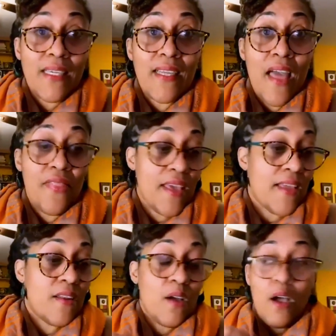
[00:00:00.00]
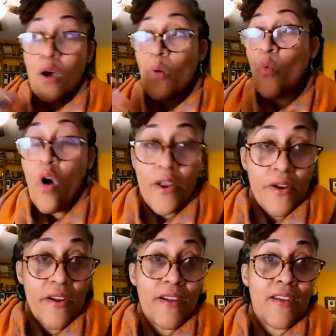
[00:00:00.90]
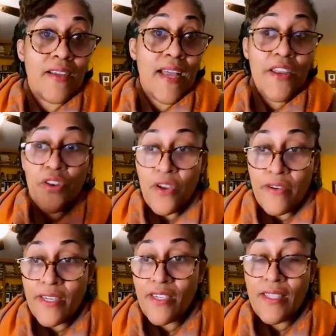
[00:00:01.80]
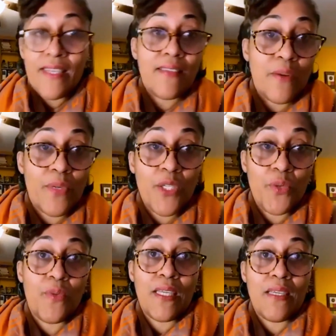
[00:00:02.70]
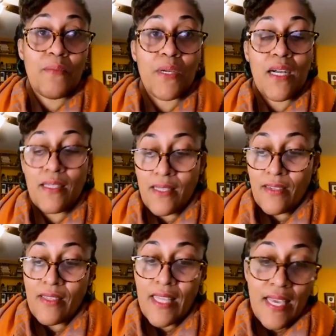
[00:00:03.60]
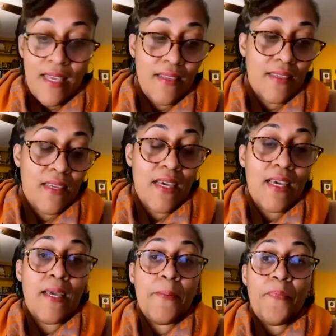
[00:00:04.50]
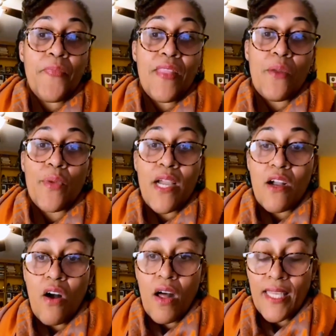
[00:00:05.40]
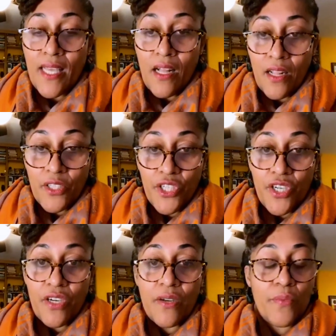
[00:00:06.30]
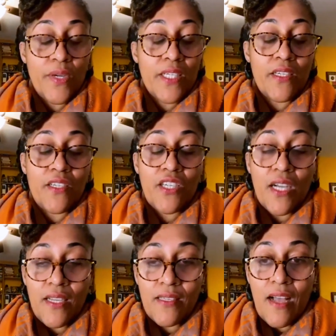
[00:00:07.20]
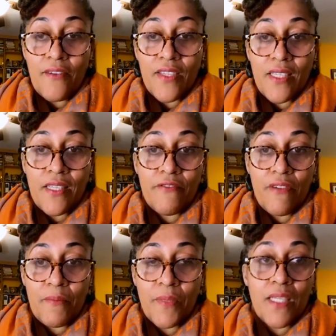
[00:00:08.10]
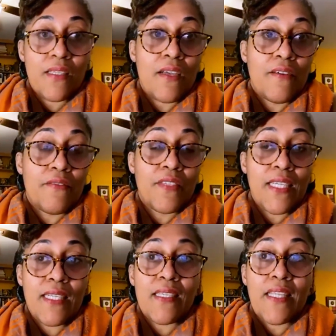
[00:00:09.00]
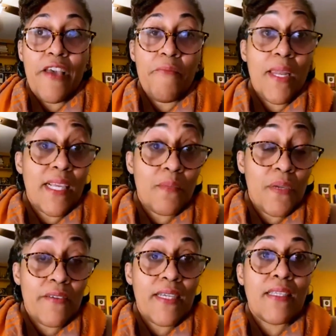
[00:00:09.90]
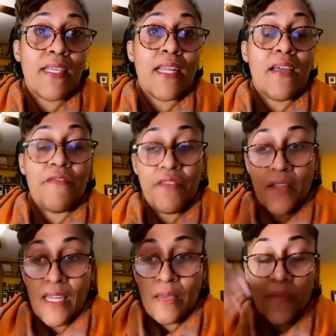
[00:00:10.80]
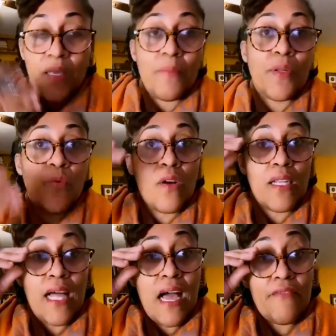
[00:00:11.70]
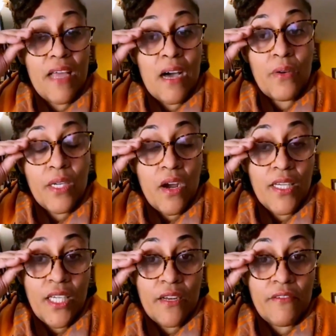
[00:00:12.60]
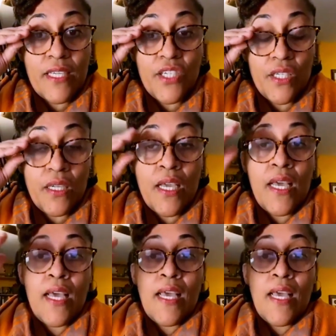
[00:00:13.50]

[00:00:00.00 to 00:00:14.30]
need, and then water and nourish things that we do need, because there's things that we are calling culture, which are just obviously remnants of the enslavement experience. And I feel like people who are alive now in our generation,